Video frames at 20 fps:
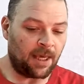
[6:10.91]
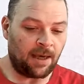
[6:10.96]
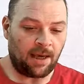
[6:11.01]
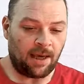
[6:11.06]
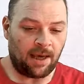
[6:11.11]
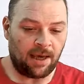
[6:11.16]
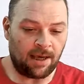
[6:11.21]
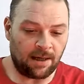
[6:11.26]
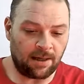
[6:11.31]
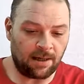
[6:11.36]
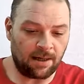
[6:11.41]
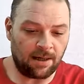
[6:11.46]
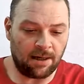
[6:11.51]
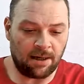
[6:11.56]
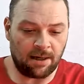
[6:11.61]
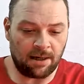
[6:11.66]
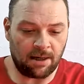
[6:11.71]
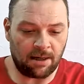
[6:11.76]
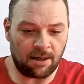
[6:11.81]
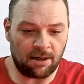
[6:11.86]

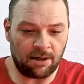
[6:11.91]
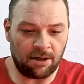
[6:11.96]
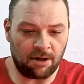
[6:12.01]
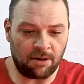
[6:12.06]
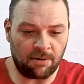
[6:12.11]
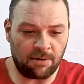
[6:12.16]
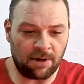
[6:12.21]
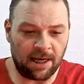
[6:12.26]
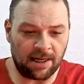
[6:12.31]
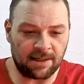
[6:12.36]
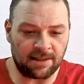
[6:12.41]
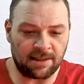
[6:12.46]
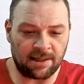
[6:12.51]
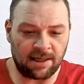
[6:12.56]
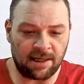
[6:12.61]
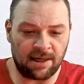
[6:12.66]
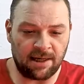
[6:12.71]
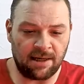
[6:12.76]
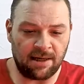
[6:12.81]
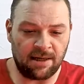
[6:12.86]
You know, next
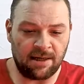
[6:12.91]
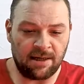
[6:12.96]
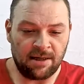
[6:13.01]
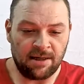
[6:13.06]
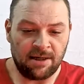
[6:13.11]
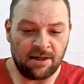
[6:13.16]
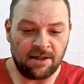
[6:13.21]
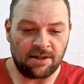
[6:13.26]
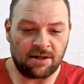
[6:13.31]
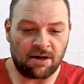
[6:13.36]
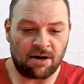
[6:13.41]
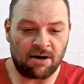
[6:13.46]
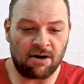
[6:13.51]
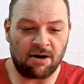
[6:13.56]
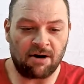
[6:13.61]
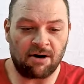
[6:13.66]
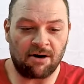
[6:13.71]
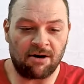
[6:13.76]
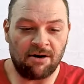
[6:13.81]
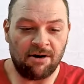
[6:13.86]
to
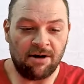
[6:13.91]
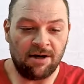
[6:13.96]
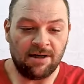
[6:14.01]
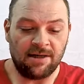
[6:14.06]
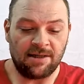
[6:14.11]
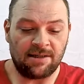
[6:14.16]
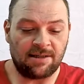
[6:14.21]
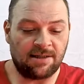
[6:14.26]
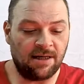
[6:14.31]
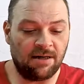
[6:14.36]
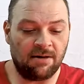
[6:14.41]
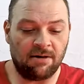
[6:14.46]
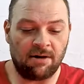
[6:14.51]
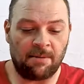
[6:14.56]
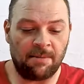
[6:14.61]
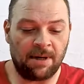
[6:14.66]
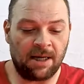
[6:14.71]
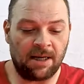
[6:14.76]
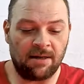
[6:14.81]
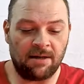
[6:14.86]
her, still, I
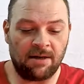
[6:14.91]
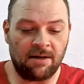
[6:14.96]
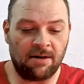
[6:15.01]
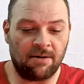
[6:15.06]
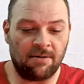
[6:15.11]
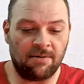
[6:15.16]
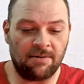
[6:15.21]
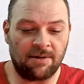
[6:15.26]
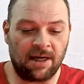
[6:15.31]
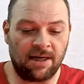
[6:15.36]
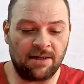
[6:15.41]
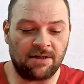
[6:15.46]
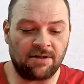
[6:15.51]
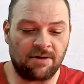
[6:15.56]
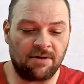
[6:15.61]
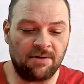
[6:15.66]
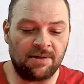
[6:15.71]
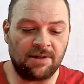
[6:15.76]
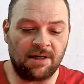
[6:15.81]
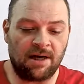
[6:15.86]
mean, you know,
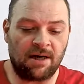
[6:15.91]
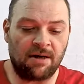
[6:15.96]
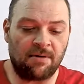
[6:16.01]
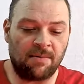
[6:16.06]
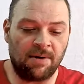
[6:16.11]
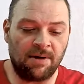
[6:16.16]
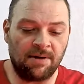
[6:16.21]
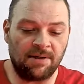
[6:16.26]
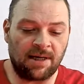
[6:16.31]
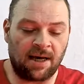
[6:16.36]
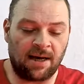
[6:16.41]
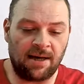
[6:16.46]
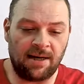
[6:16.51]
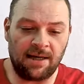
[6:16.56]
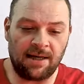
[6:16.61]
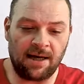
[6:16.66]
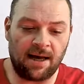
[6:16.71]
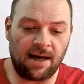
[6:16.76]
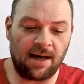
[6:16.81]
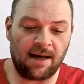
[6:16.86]
Deathstroke's not a real tiny
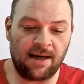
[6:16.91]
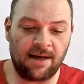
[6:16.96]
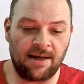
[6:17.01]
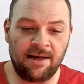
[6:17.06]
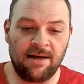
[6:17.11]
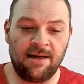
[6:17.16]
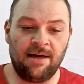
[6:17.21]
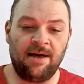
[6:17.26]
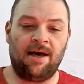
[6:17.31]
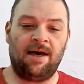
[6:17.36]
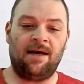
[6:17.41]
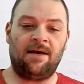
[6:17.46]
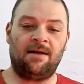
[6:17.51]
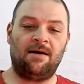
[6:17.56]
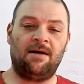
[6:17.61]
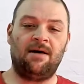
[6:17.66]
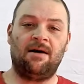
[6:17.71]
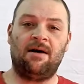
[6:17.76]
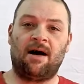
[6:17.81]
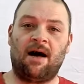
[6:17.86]
guy, and
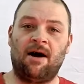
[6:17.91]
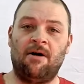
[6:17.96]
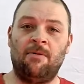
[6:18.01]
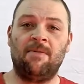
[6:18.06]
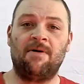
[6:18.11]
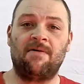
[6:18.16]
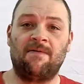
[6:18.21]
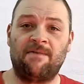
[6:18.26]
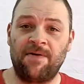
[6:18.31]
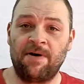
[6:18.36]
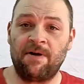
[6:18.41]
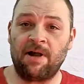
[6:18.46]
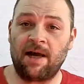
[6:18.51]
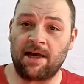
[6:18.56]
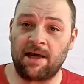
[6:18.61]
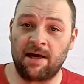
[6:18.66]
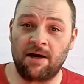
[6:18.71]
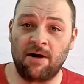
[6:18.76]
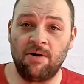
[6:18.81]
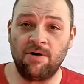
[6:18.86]
I almost feel
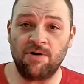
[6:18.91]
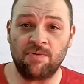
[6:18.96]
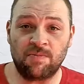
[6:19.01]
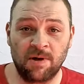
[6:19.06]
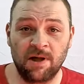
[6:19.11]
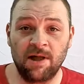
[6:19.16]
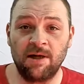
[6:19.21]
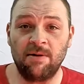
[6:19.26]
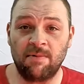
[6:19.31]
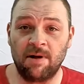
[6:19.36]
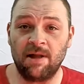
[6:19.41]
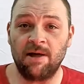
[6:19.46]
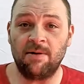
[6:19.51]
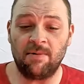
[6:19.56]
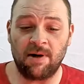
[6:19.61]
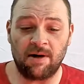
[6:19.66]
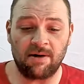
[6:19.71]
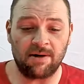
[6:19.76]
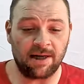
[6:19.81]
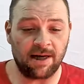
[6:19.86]
like it goes really, really
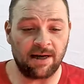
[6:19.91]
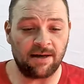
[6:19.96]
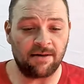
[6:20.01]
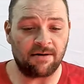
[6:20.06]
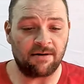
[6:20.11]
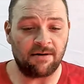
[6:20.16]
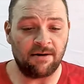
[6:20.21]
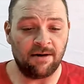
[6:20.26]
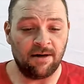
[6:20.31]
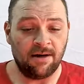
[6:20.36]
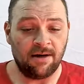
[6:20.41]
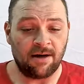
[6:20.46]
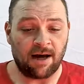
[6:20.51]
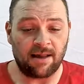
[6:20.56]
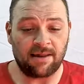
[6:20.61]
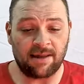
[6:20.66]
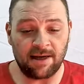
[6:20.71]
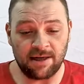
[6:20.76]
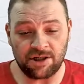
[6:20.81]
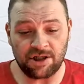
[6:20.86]
well together. I
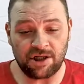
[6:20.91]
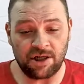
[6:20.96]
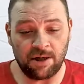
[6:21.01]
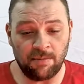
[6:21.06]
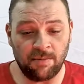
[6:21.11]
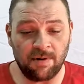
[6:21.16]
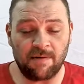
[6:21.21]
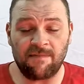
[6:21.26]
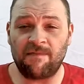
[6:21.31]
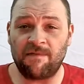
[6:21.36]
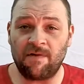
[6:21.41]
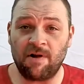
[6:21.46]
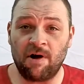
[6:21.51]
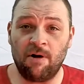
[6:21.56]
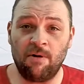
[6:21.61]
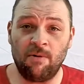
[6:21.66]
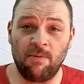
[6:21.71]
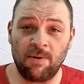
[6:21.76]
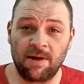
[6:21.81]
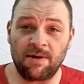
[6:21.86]
think she would
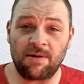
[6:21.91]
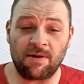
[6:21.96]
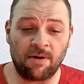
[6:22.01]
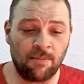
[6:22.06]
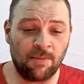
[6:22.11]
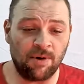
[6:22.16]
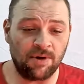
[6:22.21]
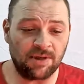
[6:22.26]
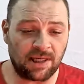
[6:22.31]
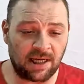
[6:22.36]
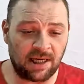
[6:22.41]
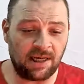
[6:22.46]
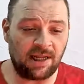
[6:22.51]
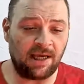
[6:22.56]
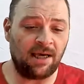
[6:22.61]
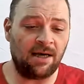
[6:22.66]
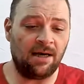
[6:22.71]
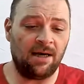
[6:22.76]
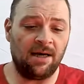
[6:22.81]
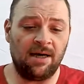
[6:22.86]
flow with almost
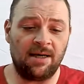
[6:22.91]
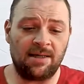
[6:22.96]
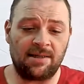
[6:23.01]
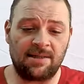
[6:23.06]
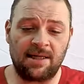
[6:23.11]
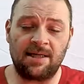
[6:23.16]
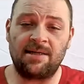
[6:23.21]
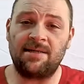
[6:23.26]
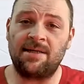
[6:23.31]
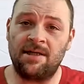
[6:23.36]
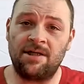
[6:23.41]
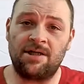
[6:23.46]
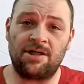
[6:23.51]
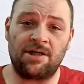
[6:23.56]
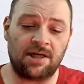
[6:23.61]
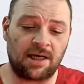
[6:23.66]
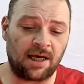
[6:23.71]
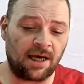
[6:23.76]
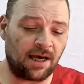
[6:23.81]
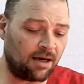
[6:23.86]
any 6-inch
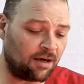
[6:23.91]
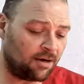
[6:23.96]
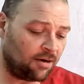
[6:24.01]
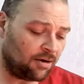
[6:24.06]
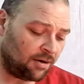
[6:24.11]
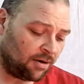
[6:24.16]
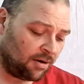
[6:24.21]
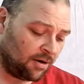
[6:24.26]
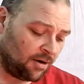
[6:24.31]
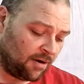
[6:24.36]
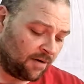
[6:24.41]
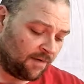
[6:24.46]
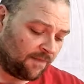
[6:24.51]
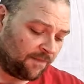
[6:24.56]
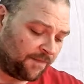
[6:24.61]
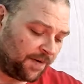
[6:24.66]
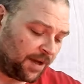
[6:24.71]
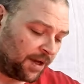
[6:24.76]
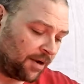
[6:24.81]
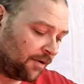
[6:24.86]
scale
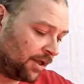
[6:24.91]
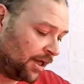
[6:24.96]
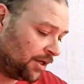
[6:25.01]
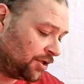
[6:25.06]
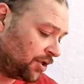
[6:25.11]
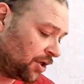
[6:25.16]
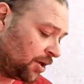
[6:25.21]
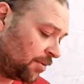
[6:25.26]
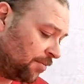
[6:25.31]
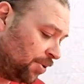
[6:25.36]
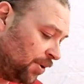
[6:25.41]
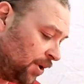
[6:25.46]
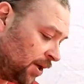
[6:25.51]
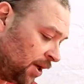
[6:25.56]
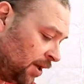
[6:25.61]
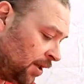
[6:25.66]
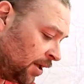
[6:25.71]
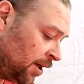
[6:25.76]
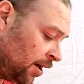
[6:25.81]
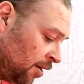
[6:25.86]
figure that you can put
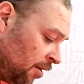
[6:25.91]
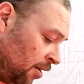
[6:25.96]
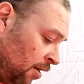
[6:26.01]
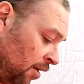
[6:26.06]
in there.